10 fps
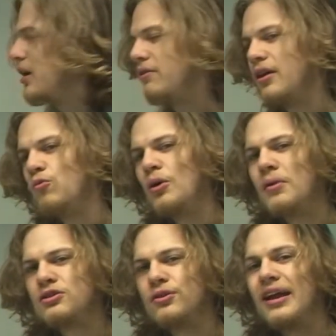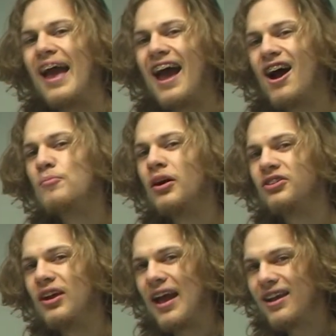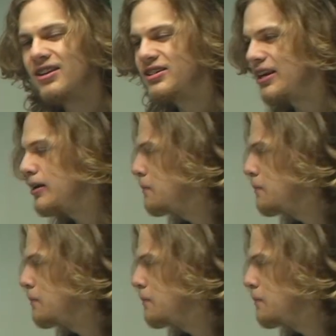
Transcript: then we're measuring how much energy